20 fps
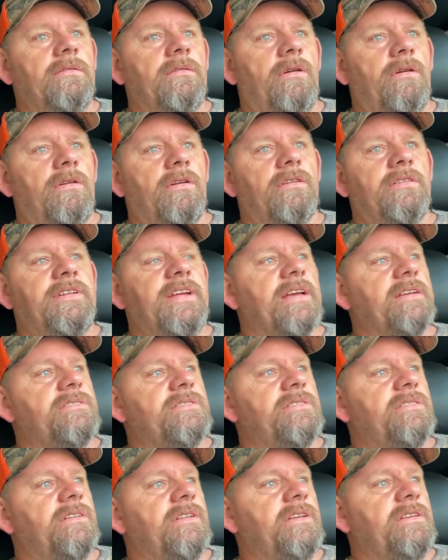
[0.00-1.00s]
on our
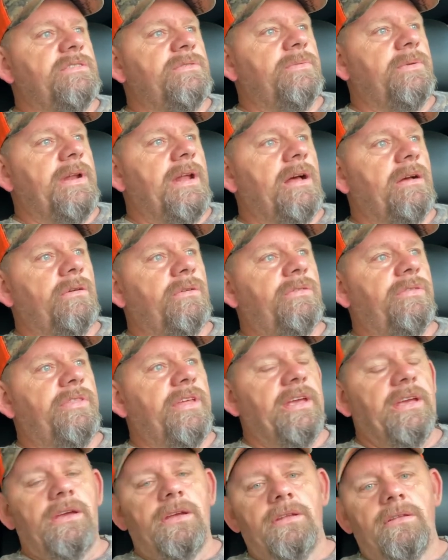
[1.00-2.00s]
Texas lease without
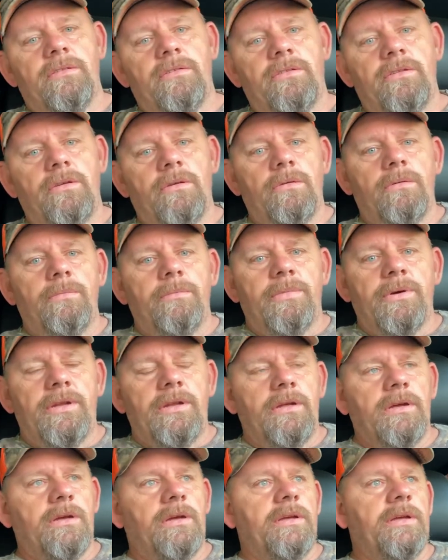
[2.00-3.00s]
thinking. So,
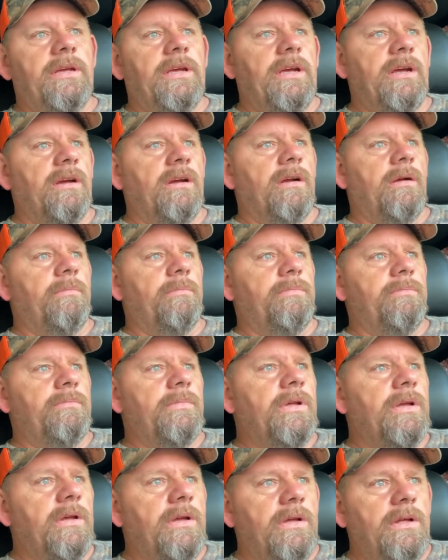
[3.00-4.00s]
but here
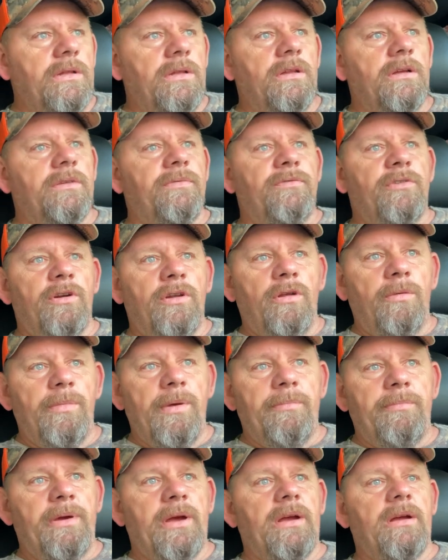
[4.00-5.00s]
I'm looking for a little
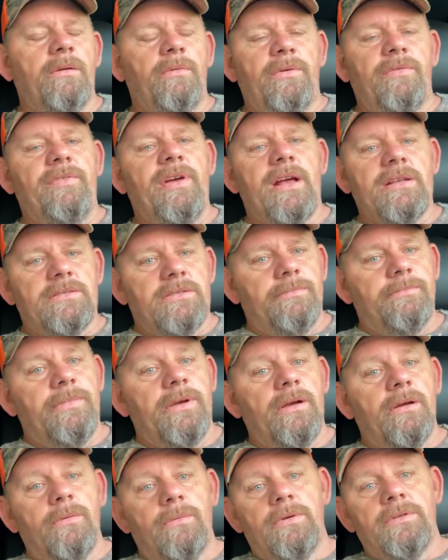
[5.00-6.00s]
bit bigger. We've got some
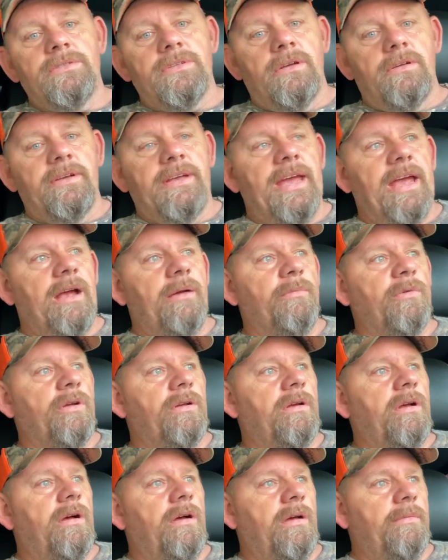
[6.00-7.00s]
bigger ones on
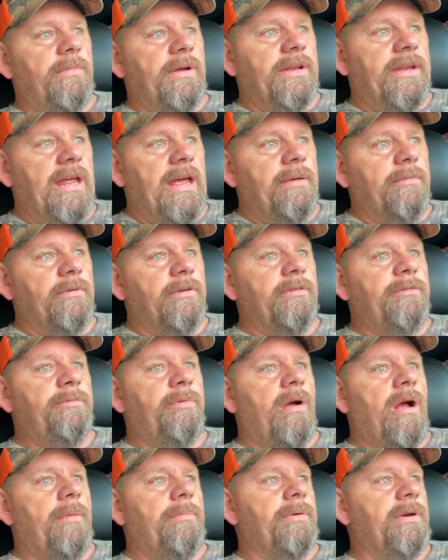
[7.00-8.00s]
camera on my neighbor's
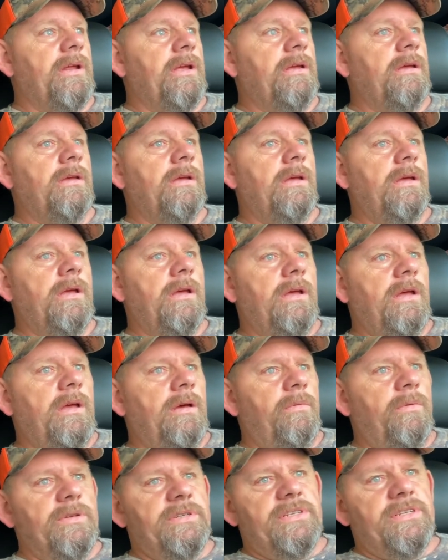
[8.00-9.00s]
property,
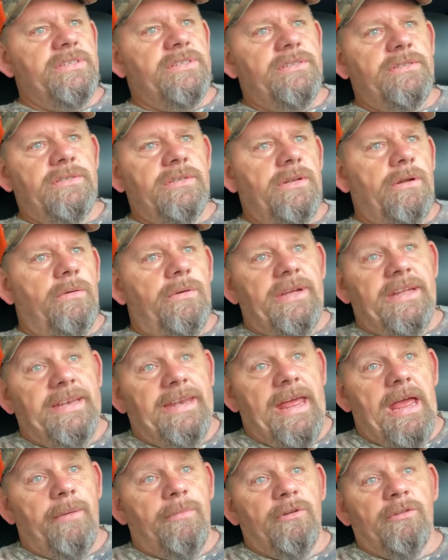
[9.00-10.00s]
which is it
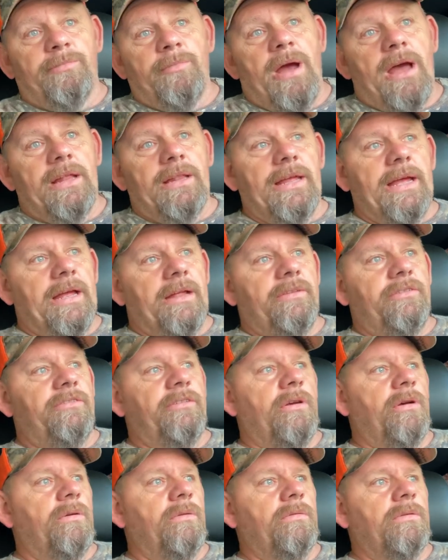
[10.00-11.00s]
neighbors my land.
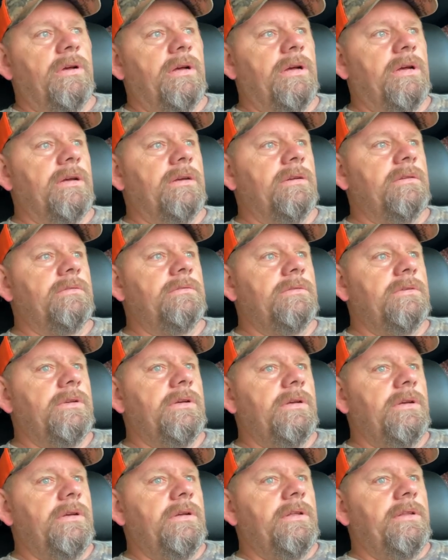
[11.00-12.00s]
So
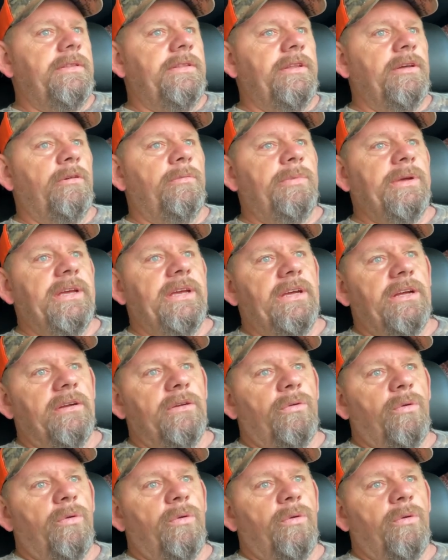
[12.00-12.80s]
they'll be here